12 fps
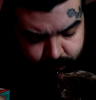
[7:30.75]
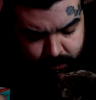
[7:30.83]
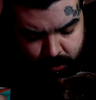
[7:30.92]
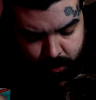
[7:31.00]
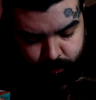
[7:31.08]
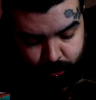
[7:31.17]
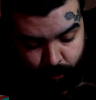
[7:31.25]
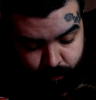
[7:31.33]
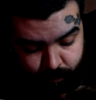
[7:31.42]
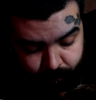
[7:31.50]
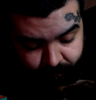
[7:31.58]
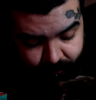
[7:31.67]
No,
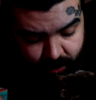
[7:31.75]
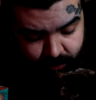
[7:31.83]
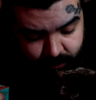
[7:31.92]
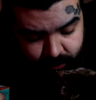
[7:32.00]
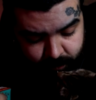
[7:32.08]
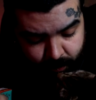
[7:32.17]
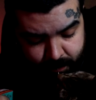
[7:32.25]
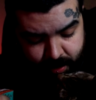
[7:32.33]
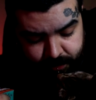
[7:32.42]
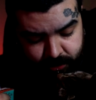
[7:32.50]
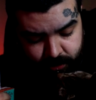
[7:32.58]
don't you fucking lick my mouth.